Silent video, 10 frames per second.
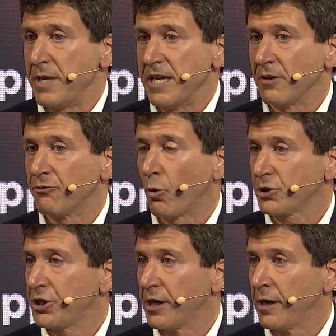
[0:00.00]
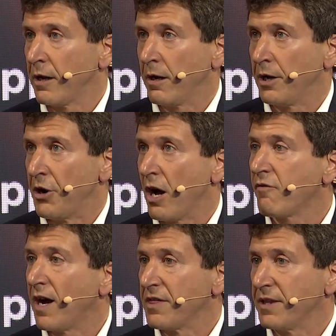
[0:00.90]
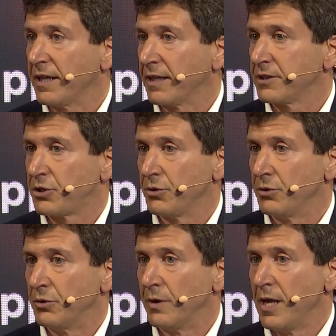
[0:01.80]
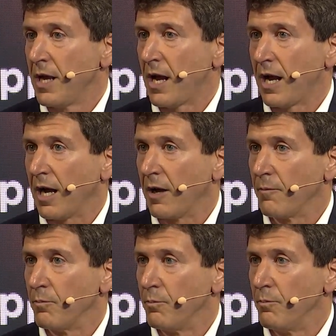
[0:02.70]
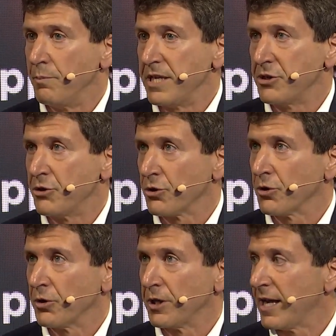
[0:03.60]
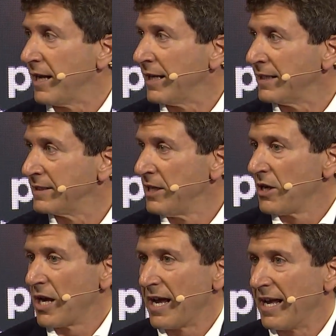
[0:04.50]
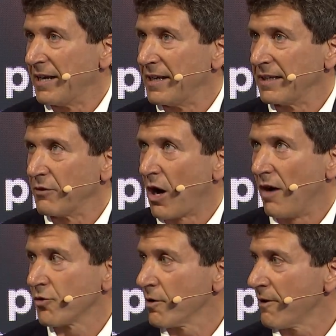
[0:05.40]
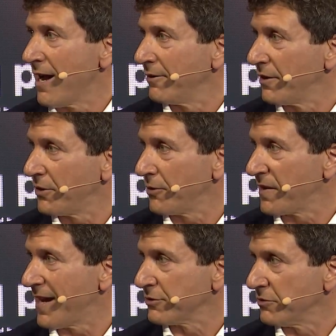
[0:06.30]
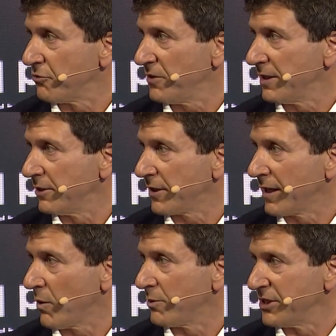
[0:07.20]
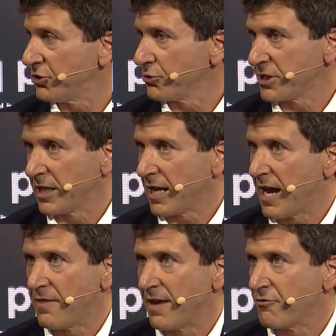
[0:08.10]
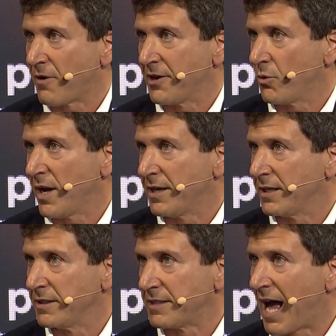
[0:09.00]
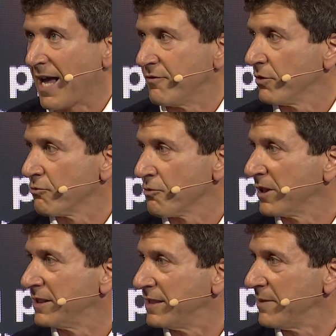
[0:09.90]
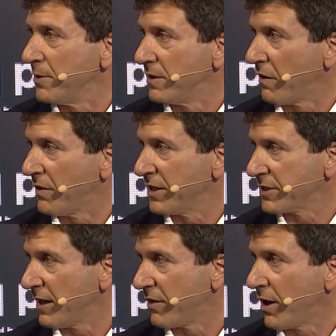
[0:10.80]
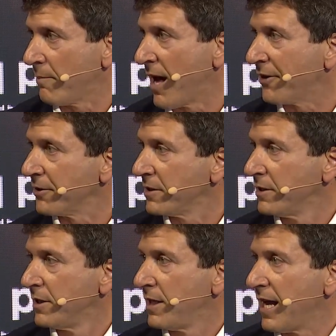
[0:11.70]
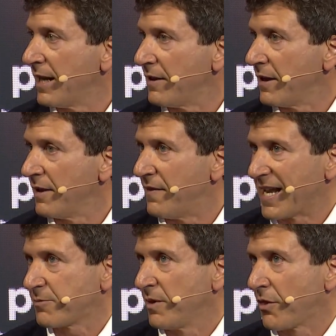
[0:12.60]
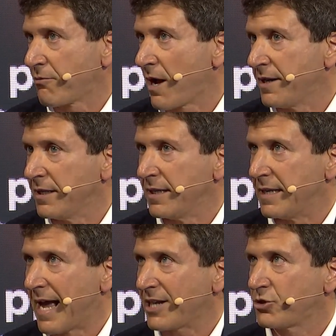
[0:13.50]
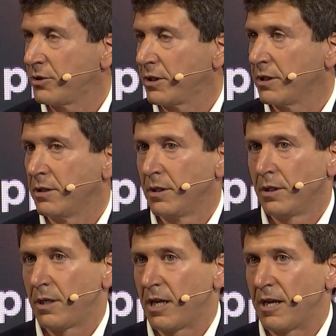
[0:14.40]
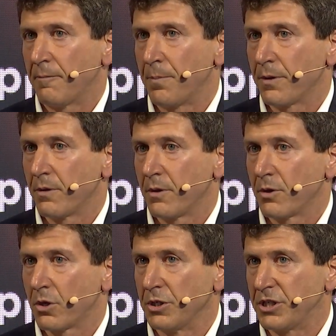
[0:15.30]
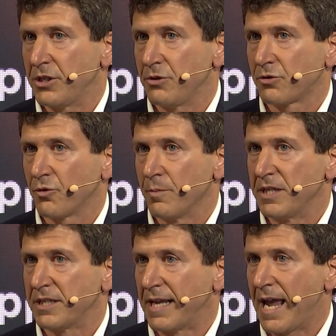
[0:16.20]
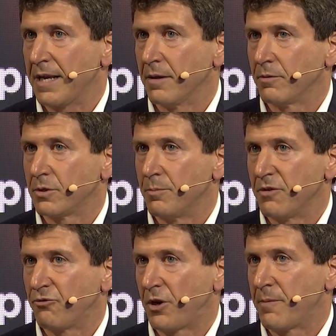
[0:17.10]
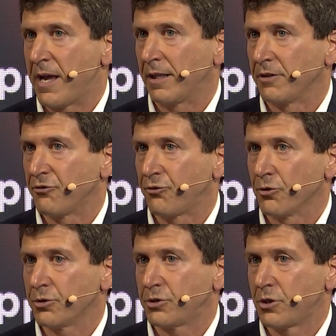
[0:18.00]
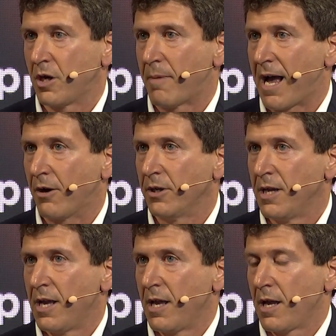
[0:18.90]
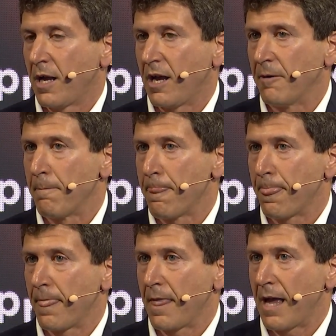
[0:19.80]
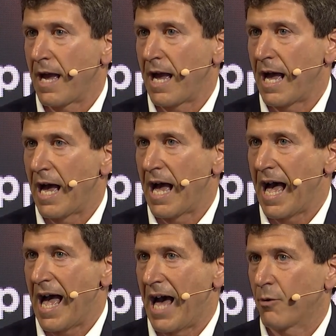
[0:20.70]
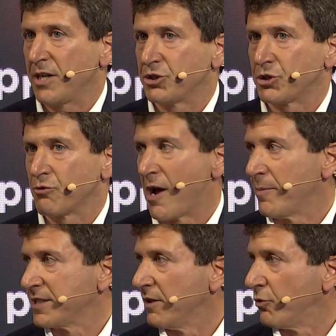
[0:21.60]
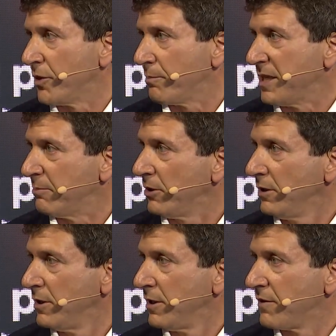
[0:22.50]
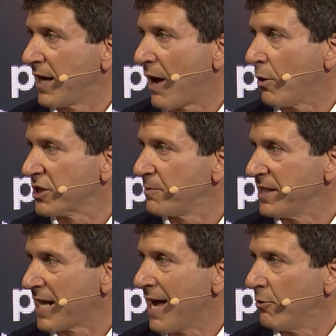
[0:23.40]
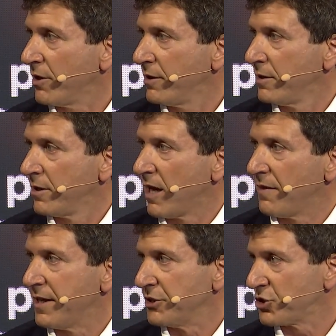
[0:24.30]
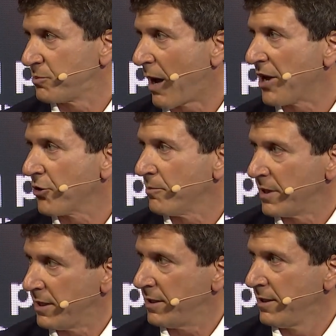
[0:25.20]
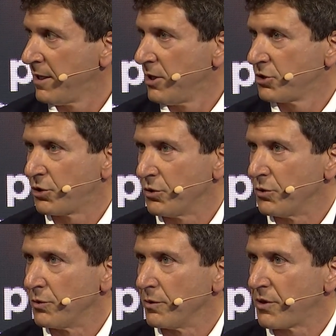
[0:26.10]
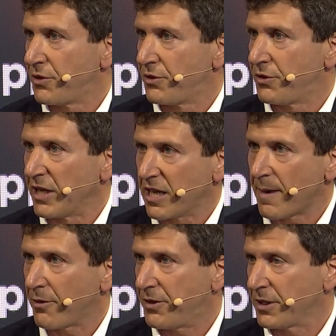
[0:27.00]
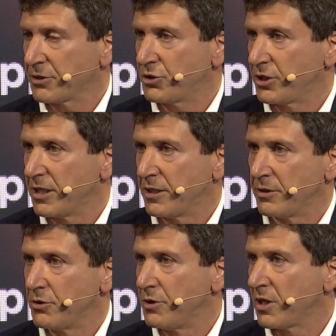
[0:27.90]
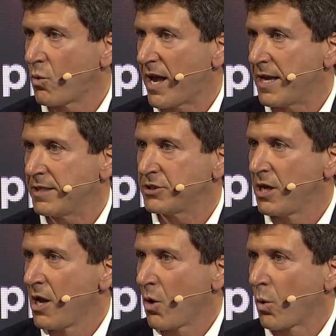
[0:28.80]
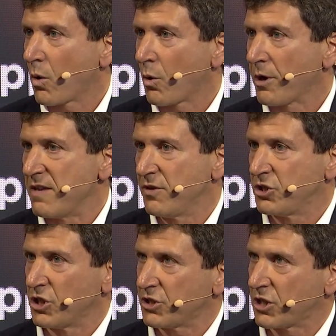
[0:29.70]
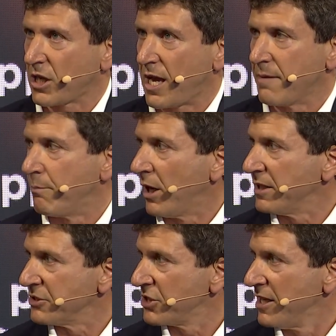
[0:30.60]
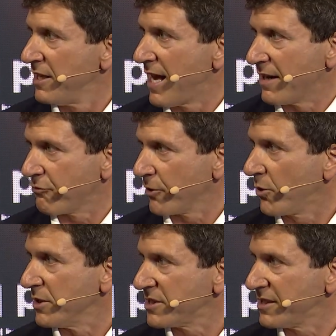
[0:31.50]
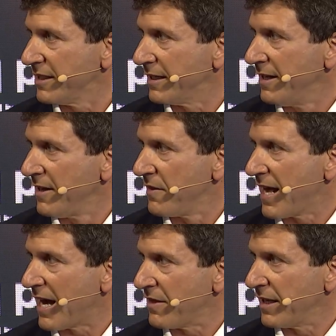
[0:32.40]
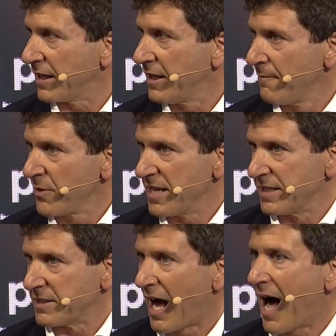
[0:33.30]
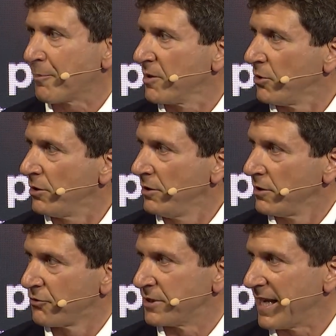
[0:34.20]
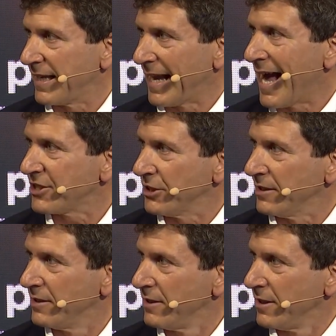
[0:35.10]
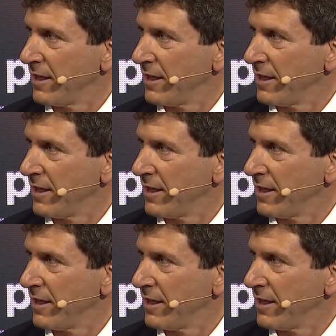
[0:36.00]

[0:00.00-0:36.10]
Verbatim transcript: being fortunate en enough, I think, to uh, be a nerd and and hover around at 30,000 feet looking at what was interesting and then find a way to dive really deep into the things that I thought mattered. And that's been the thread, and it, it actually um, continues for me today to, to be fundamentally first about um, how, how do I just surround myself with the people that I want to spend time with and then inspire me to think about things in unique ways, or, or even just to kind of buzz at a frequency that I think is optimal for taking action.